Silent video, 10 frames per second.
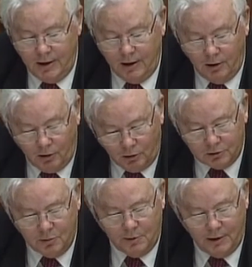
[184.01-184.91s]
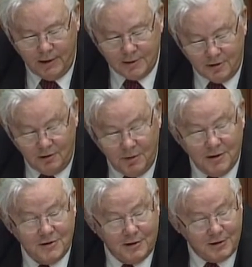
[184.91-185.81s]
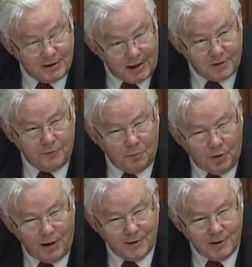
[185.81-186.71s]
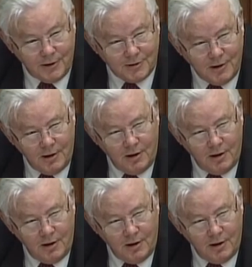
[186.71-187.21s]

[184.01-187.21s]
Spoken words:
and ultimately it's going to be a successful process.